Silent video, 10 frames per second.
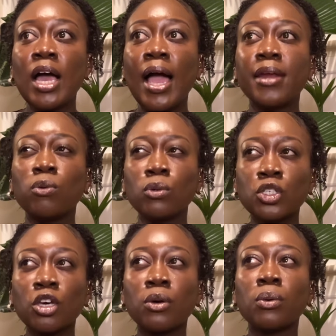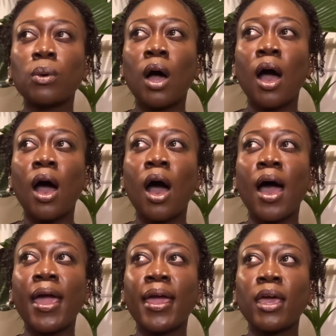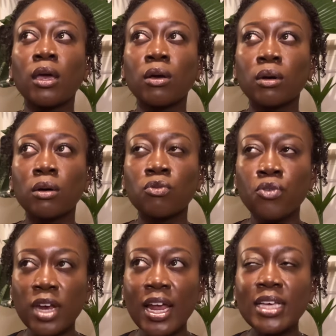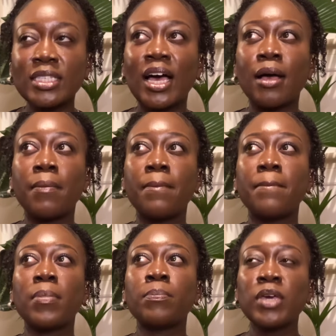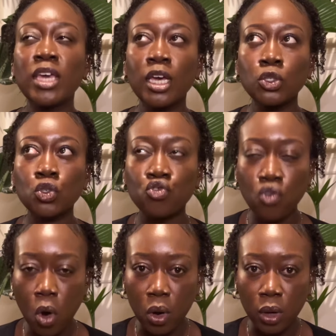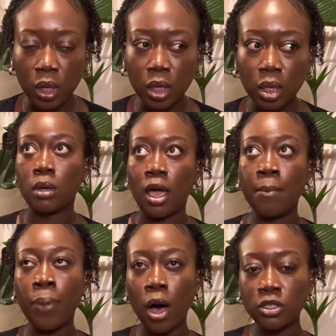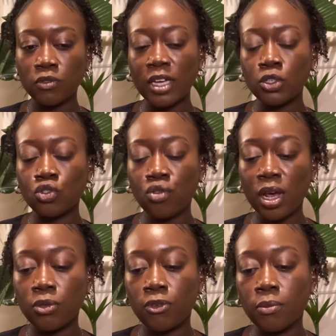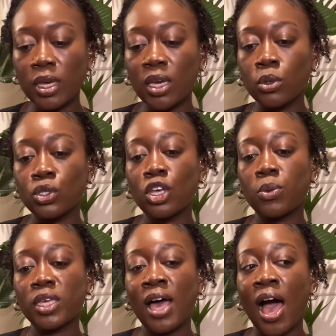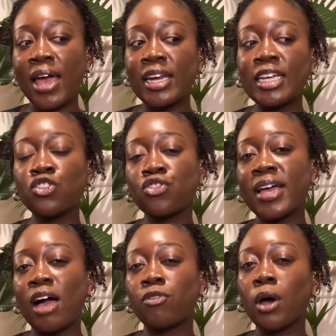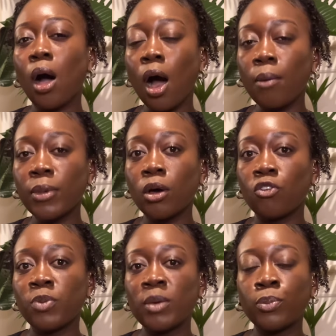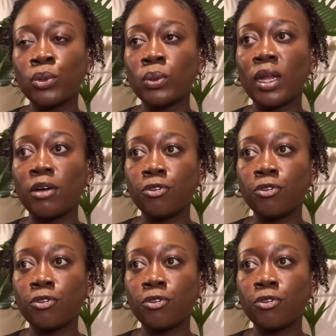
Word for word: And also I realized that being strong and part of that strength for me was knowing that I literally have an army of people who love